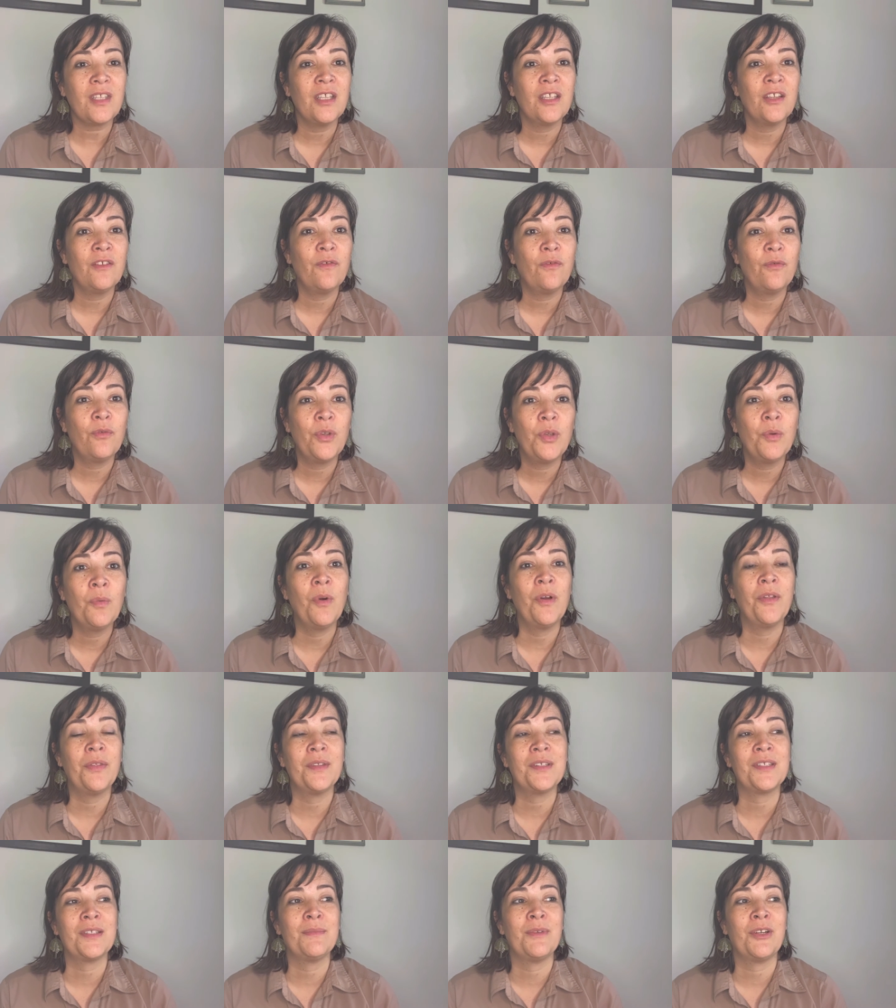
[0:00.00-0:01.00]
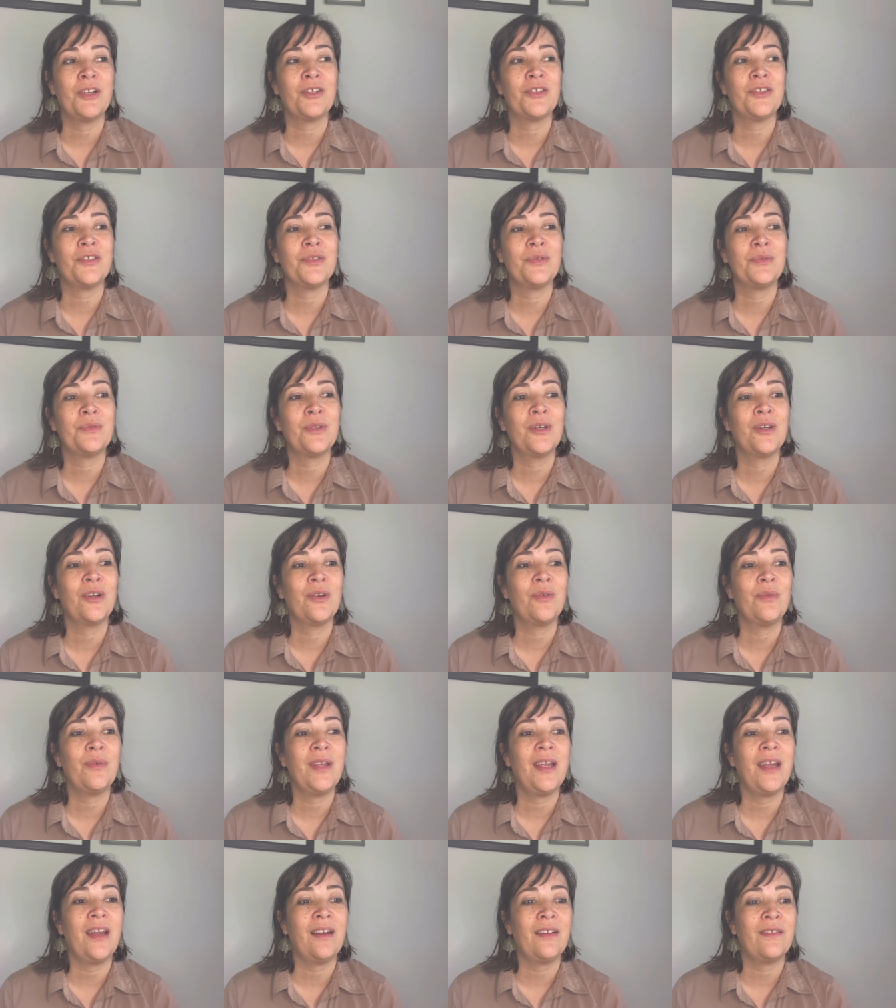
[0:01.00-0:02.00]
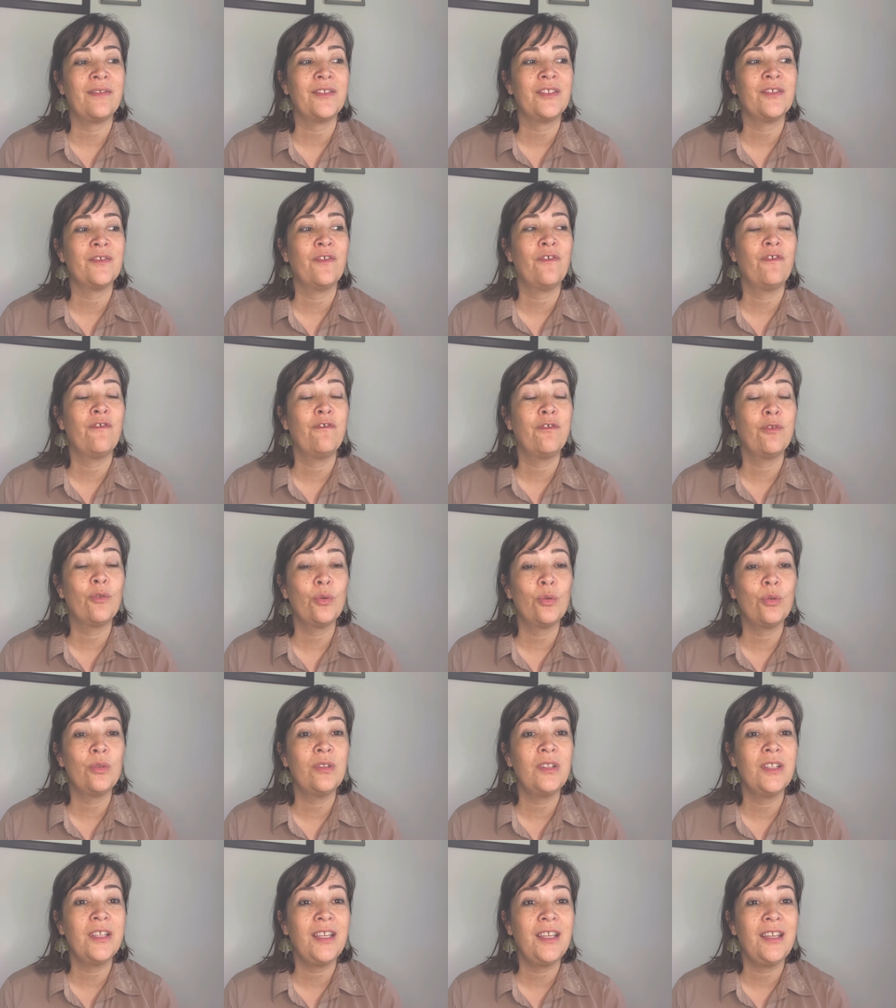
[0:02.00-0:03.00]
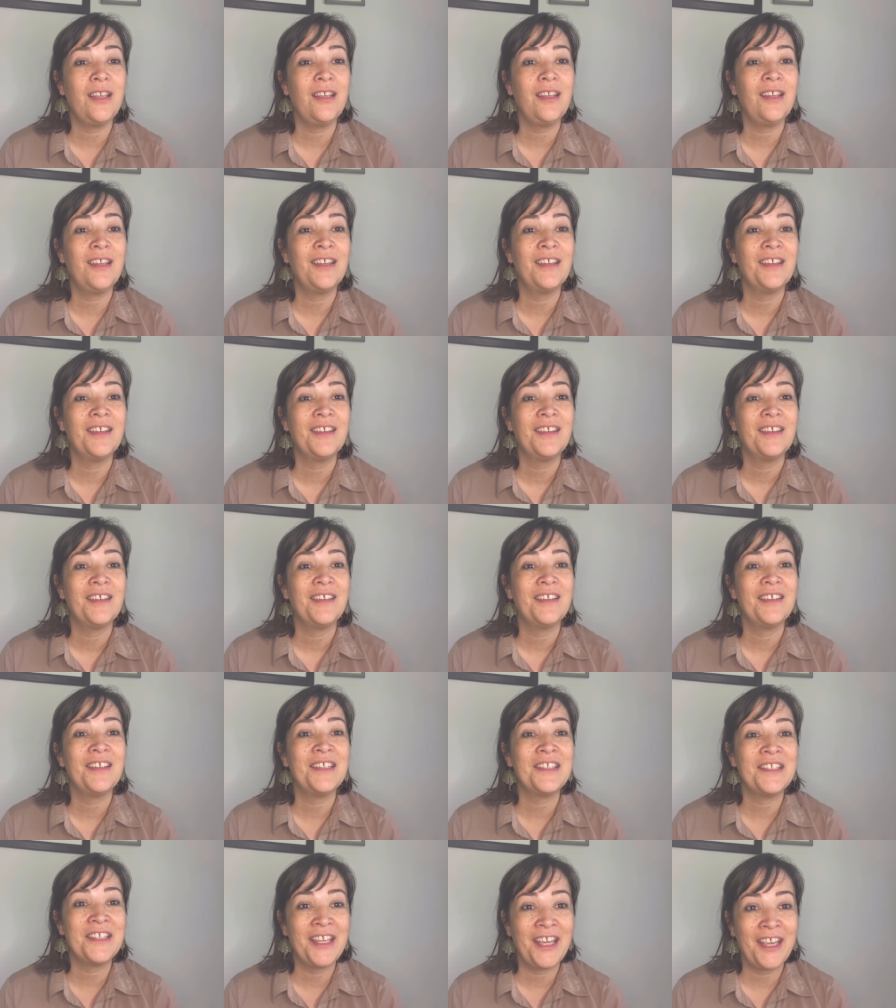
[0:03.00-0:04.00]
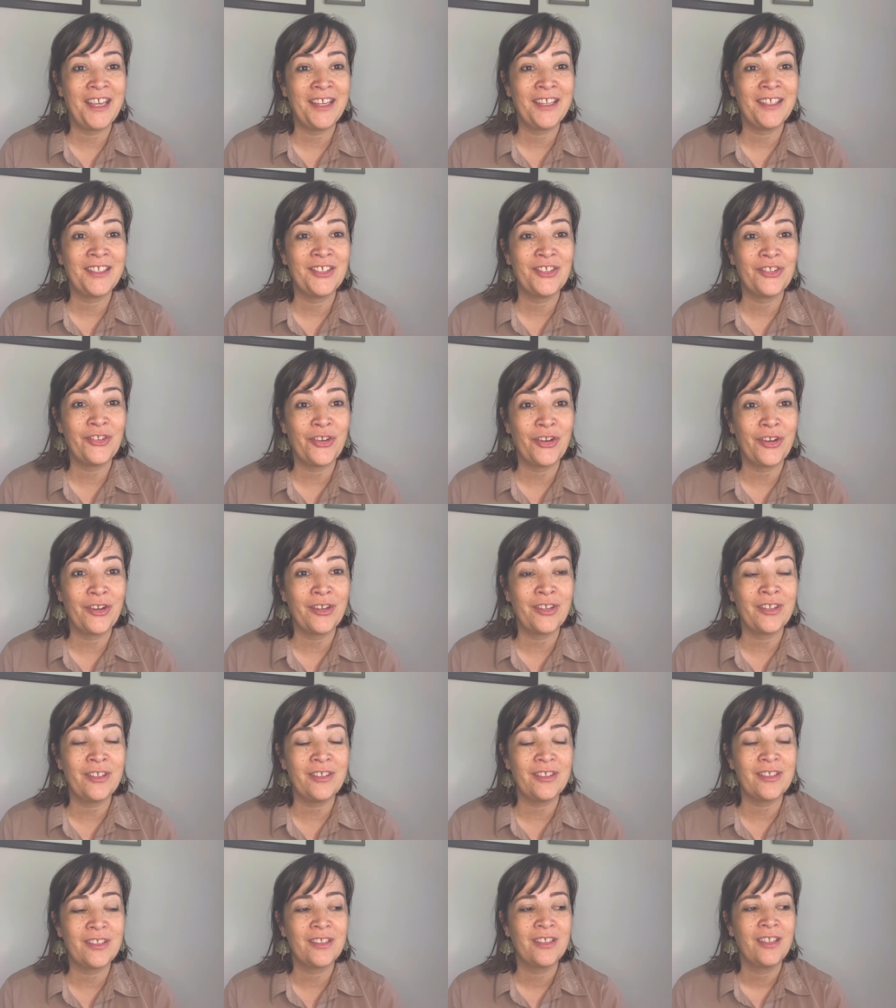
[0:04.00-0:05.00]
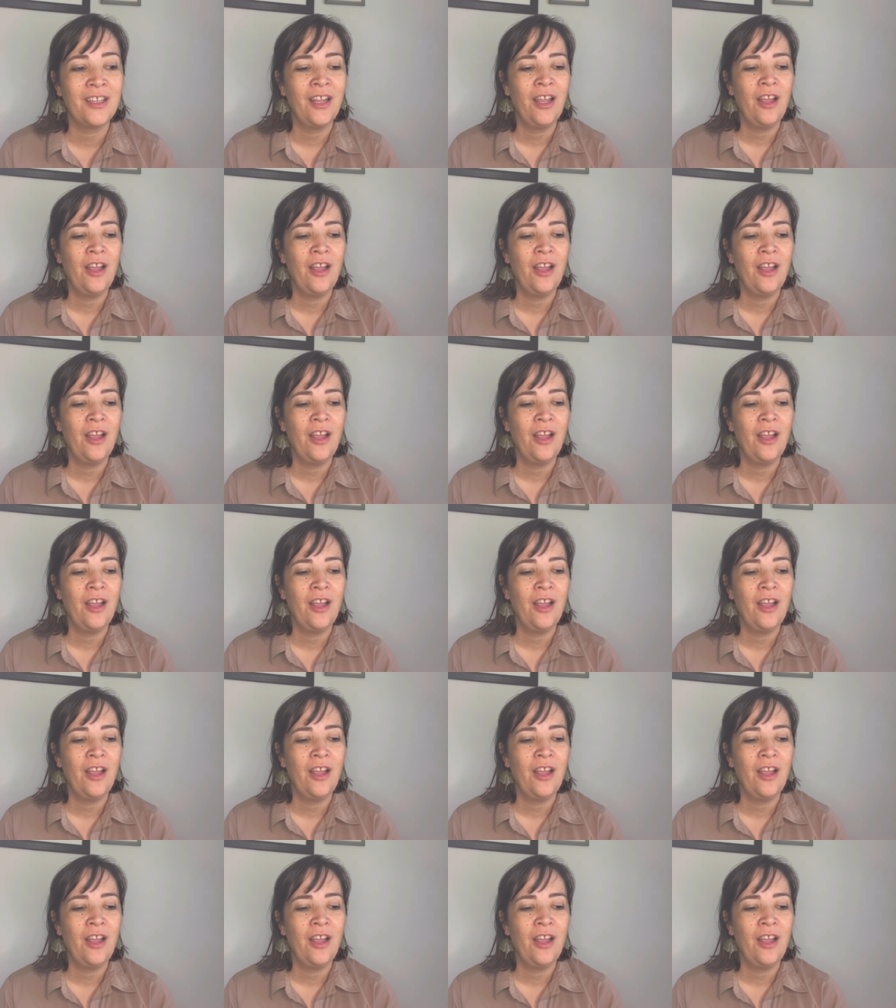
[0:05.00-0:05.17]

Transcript: If we want this marriage to work, we have to fully engage the heart,